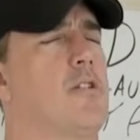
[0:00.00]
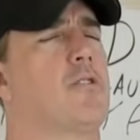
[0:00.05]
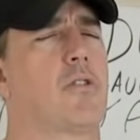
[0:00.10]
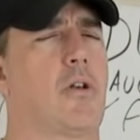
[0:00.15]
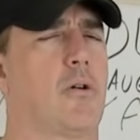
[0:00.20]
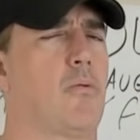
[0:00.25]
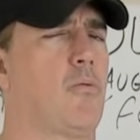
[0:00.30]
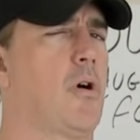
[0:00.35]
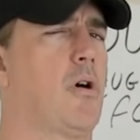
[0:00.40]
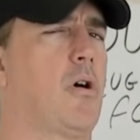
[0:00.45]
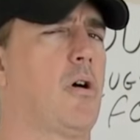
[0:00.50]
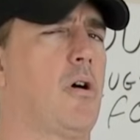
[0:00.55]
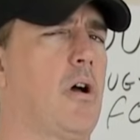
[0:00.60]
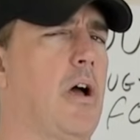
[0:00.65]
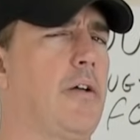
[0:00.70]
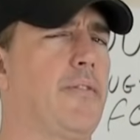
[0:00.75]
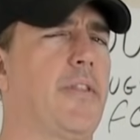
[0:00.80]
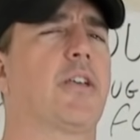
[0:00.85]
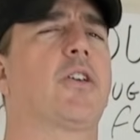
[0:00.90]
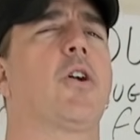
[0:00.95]
So
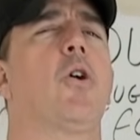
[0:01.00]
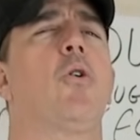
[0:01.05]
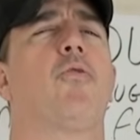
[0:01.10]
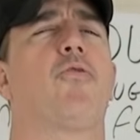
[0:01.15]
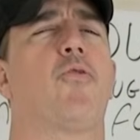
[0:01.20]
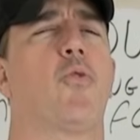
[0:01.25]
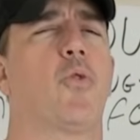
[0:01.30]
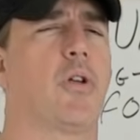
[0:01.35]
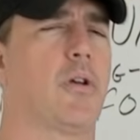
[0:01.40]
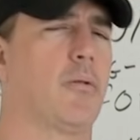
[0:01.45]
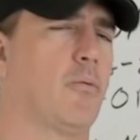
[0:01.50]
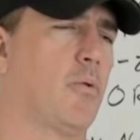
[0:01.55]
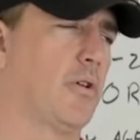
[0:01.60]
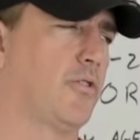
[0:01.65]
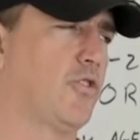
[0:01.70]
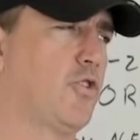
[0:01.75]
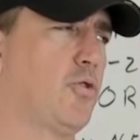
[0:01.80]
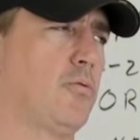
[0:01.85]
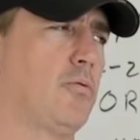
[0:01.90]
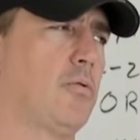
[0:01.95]
how'd that go for you?
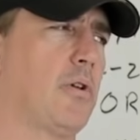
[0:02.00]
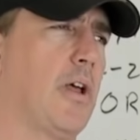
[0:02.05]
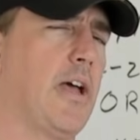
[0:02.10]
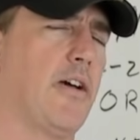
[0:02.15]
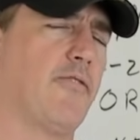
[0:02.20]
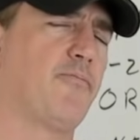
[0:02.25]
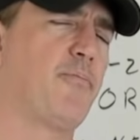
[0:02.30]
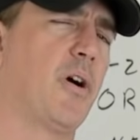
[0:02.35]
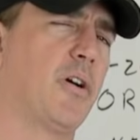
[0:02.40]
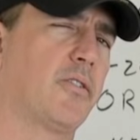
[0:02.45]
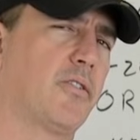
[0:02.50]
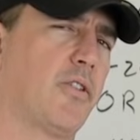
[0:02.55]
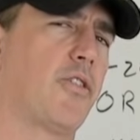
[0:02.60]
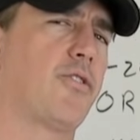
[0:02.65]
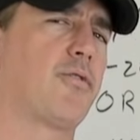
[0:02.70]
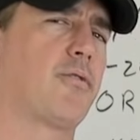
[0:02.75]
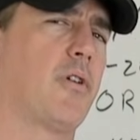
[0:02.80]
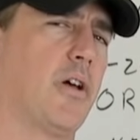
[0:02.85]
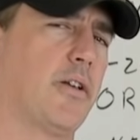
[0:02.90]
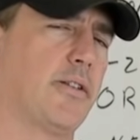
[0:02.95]
What, $2.50 a
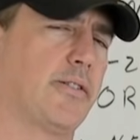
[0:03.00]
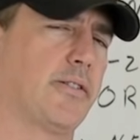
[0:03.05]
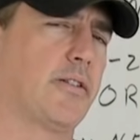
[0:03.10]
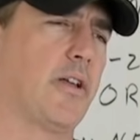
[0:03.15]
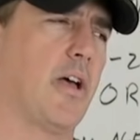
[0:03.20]
thrust?